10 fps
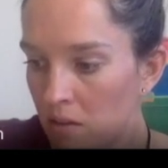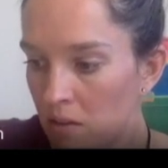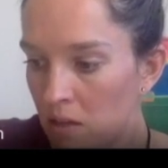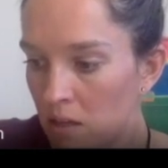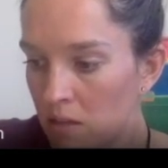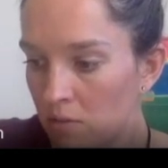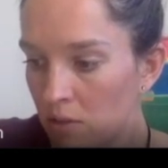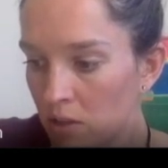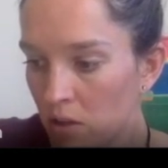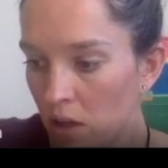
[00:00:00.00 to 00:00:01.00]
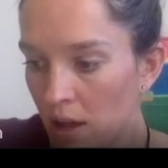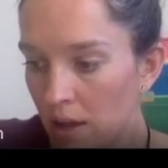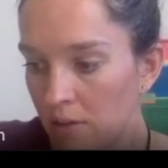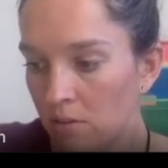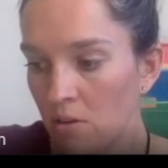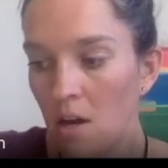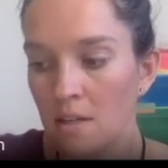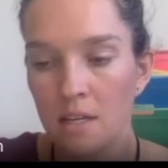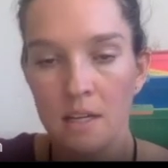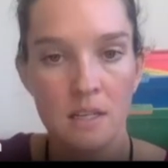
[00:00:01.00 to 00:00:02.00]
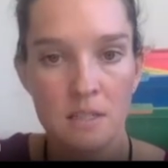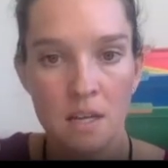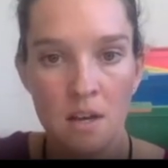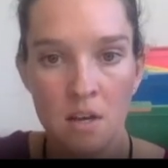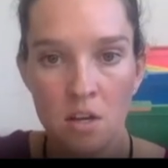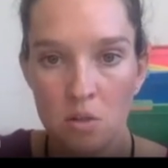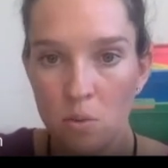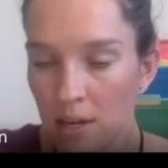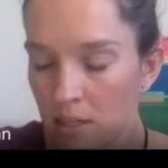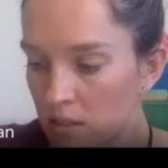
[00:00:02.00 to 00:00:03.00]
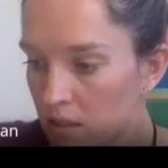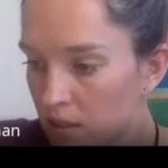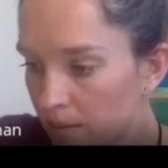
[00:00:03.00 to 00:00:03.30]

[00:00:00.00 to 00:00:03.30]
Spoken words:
this vertical line crosses twice.